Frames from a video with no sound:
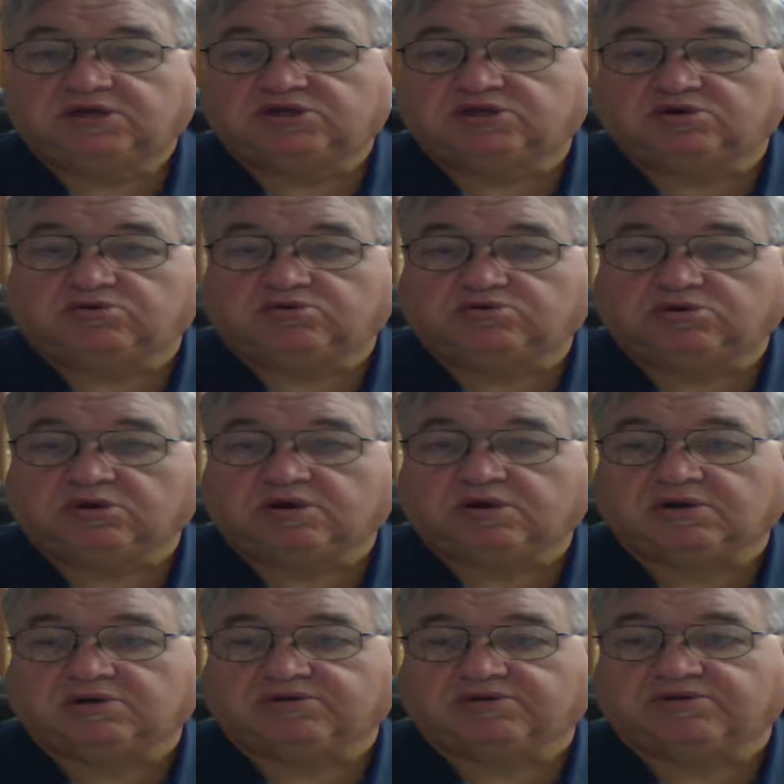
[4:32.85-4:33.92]
to
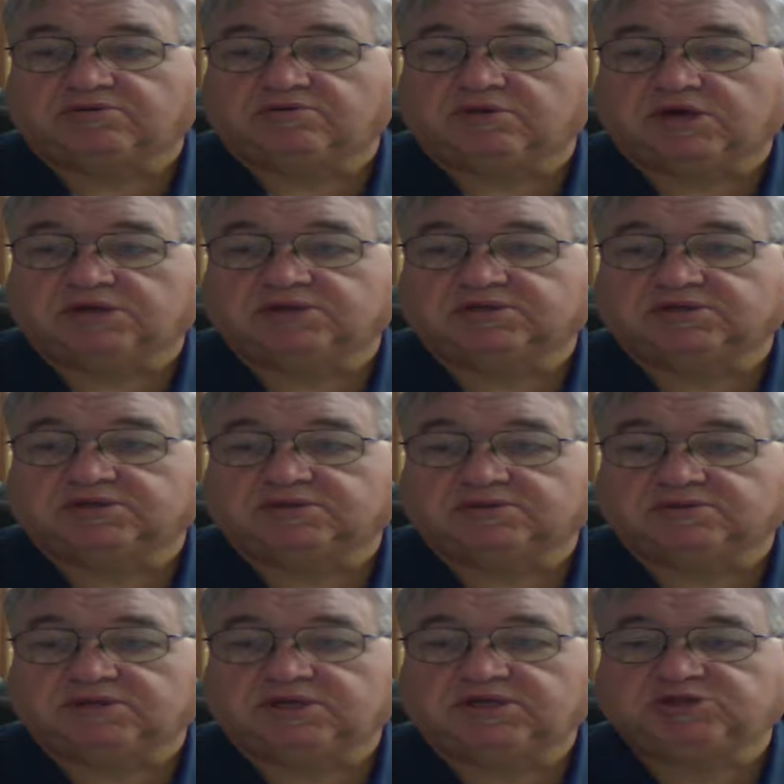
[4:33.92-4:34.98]
work through us,
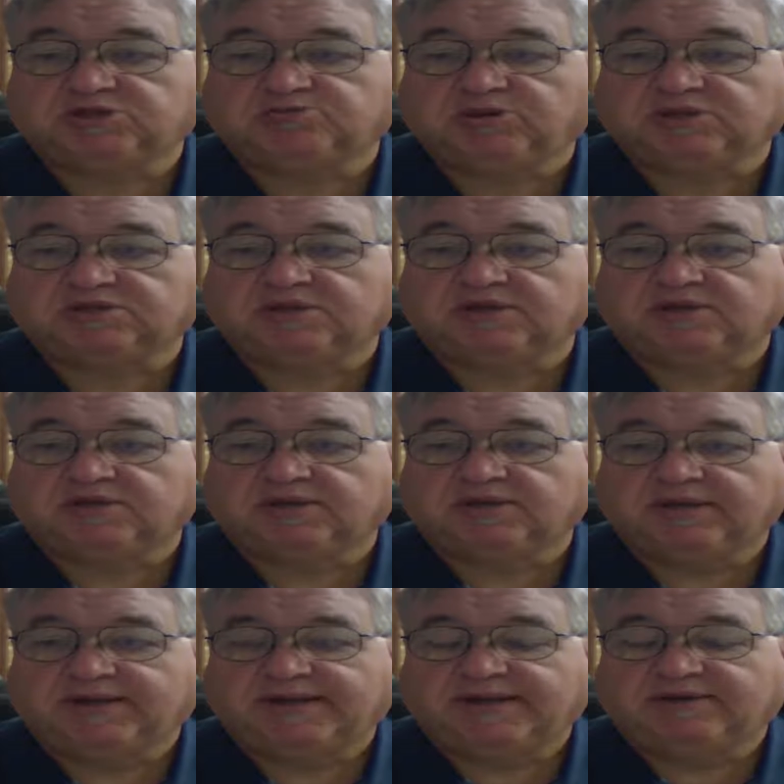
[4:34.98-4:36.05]
and especially,
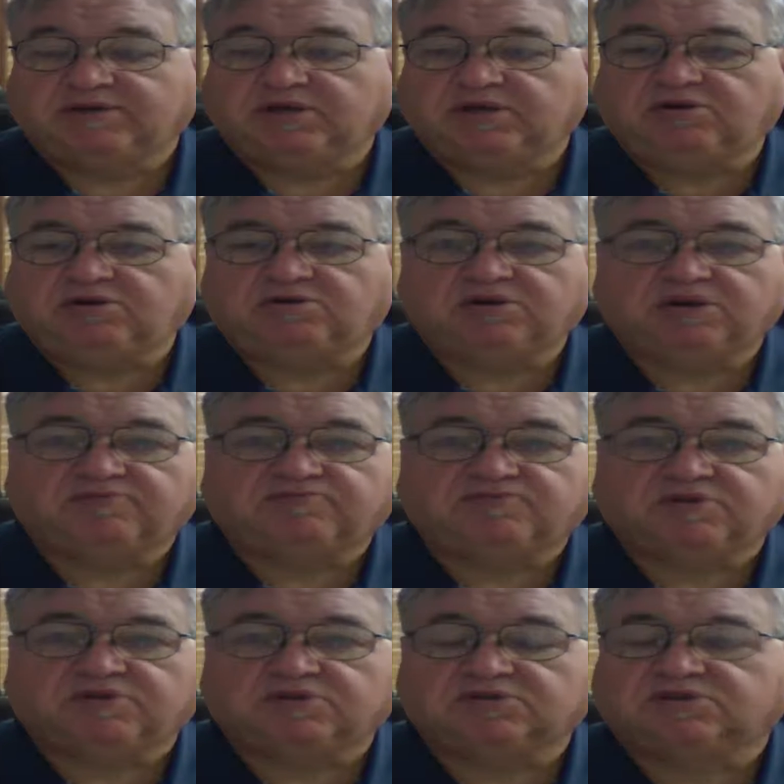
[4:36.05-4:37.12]
if
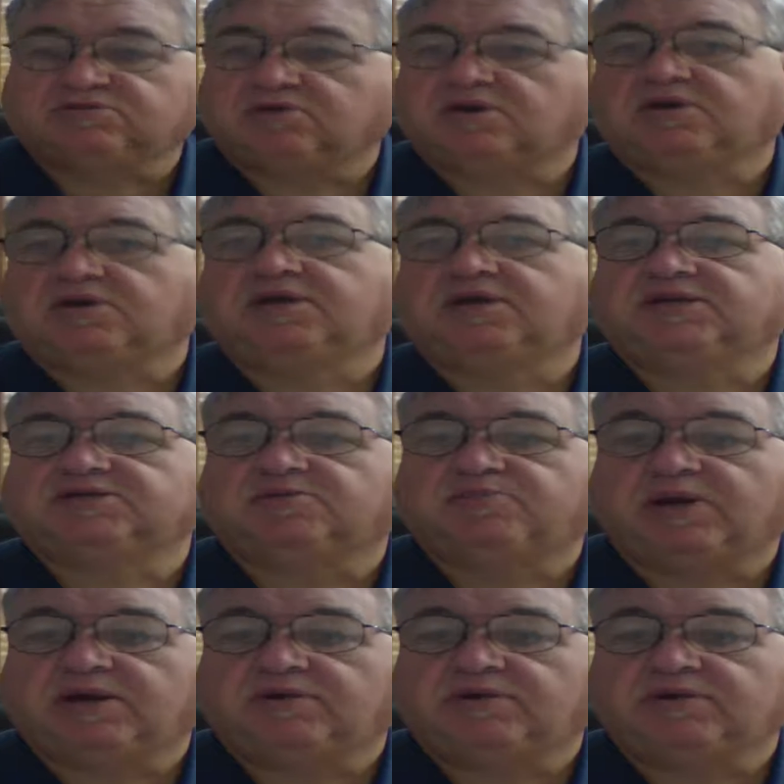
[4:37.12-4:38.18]
you're struggling as a
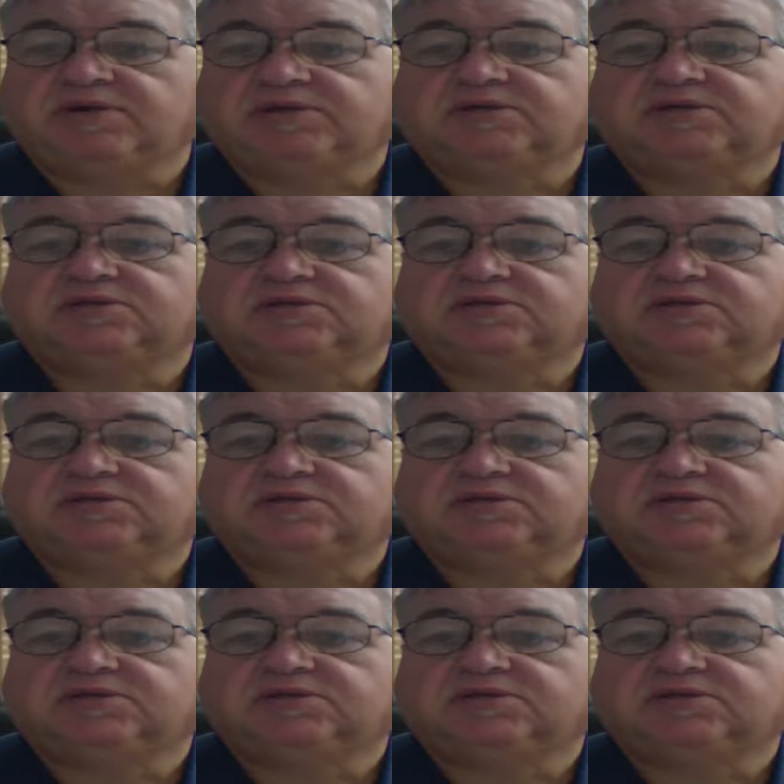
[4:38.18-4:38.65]
parent,